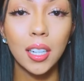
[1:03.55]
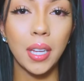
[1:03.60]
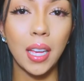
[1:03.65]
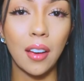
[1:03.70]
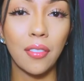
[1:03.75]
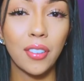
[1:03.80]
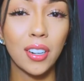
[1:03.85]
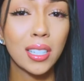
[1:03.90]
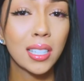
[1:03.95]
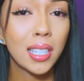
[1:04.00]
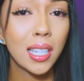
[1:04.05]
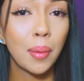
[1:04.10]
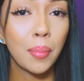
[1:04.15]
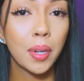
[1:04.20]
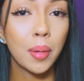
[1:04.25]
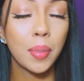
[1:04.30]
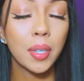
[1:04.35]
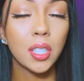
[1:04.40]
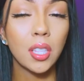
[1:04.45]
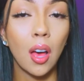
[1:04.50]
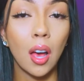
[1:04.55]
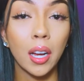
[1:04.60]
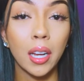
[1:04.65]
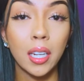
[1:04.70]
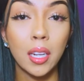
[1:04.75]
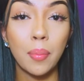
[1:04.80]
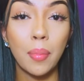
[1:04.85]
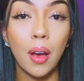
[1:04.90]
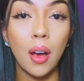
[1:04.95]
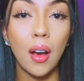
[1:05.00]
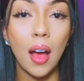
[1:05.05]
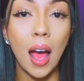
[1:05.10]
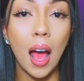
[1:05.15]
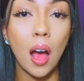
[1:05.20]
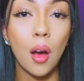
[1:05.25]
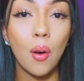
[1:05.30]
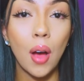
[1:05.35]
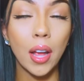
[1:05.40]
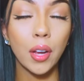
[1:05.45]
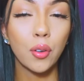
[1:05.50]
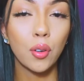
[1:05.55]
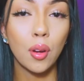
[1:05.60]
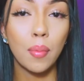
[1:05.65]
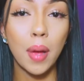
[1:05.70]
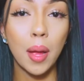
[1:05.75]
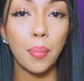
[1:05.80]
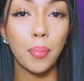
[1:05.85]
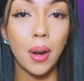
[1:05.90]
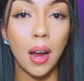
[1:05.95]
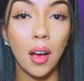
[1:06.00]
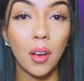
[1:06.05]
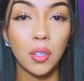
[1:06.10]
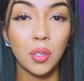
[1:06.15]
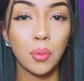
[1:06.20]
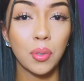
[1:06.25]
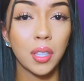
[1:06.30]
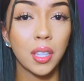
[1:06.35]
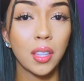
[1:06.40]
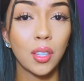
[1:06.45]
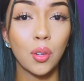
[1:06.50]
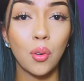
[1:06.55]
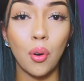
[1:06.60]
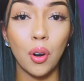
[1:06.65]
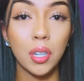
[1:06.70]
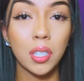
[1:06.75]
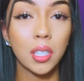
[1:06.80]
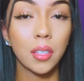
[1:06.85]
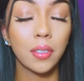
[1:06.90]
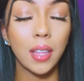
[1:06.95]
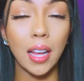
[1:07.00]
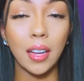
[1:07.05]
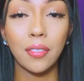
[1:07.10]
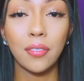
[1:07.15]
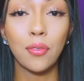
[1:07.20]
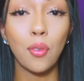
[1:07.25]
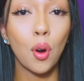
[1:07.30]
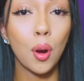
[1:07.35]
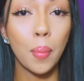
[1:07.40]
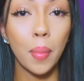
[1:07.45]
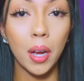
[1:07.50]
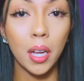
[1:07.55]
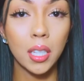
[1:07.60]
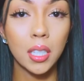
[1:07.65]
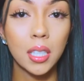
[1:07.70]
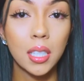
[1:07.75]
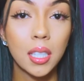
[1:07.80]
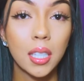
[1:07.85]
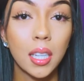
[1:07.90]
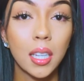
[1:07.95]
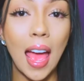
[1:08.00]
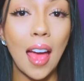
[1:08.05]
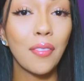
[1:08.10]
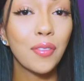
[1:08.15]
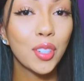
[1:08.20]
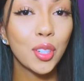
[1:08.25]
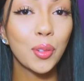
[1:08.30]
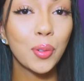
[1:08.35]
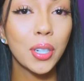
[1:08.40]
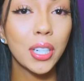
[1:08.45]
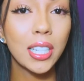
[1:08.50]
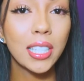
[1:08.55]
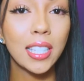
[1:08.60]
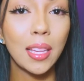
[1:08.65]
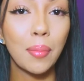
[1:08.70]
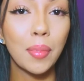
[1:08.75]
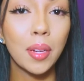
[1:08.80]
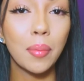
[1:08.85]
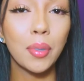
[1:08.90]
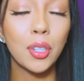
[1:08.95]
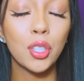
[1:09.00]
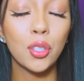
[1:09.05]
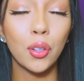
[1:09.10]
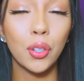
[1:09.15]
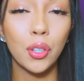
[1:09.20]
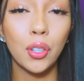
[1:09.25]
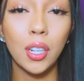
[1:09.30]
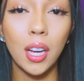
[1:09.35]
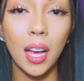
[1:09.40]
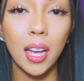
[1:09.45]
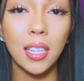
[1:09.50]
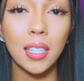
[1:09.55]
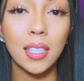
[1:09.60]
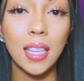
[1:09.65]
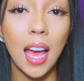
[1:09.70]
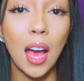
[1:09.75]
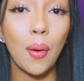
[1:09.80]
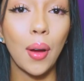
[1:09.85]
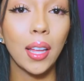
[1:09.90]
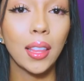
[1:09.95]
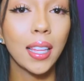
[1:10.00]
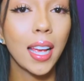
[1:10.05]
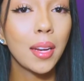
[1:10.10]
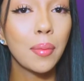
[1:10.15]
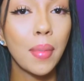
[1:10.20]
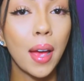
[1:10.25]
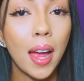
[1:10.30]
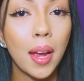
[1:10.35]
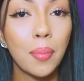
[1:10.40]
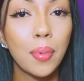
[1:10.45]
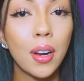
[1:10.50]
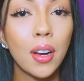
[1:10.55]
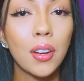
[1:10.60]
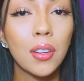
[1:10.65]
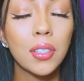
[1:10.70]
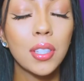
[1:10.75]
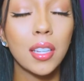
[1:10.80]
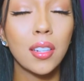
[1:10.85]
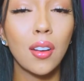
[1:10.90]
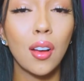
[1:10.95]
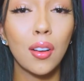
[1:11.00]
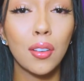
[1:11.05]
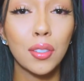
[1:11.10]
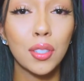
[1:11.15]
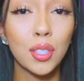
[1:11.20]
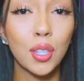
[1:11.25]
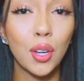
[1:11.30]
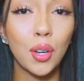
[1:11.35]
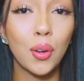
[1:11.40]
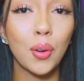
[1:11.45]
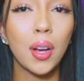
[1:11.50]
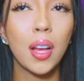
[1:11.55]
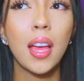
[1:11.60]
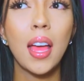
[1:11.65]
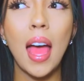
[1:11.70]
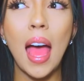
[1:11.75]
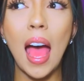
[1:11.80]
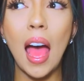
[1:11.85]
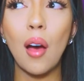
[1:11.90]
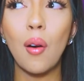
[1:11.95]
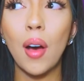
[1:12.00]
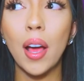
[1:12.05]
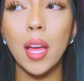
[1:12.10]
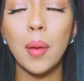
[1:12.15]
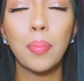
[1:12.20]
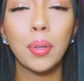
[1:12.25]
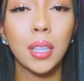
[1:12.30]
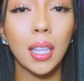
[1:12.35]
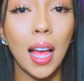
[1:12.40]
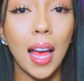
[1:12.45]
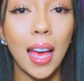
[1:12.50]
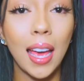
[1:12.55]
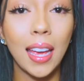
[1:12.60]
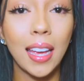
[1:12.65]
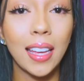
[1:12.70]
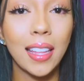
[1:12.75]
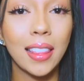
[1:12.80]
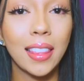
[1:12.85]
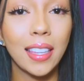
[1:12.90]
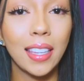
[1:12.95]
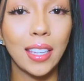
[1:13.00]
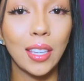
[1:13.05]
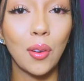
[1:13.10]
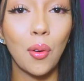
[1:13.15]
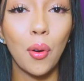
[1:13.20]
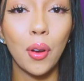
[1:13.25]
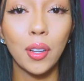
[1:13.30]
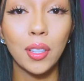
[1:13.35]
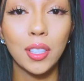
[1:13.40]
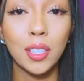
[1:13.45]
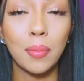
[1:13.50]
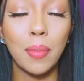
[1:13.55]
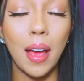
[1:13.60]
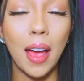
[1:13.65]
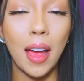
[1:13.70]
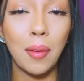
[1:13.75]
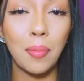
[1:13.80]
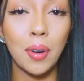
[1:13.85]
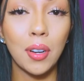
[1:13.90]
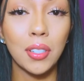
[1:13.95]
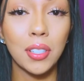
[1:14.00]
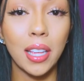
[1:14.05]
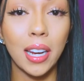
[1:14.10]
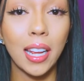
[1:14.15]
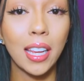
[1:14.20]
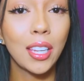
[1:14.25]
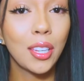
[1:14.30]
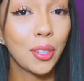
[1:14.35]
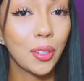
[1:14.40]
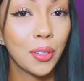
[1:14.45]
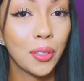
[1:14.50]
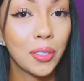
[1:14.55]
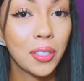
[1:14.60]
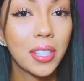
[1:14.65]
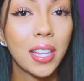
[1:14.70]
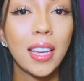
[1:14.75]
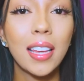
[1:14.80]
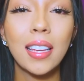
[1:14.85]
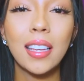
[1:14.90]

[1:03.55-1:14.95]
But yeah, firstly I'm gonna be talking about how I grew up my brows within the course of like 4 months. Afterwards I'm gonna be showing you guys how I lighten my eyebrows and also how I apply the oil to my eyebrows that I use.